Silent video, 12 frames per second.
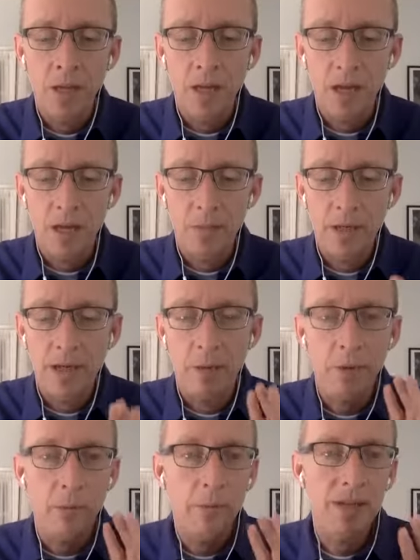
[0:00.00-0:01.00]
and I
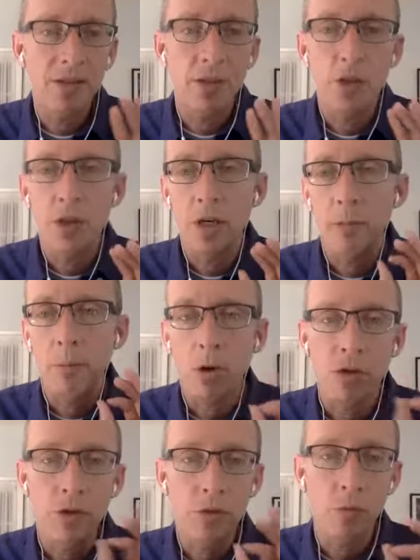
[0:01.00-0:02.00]
want to message a
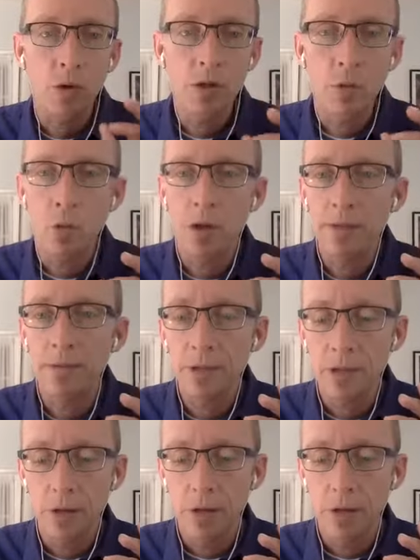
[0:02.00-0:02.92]
person one-to-one,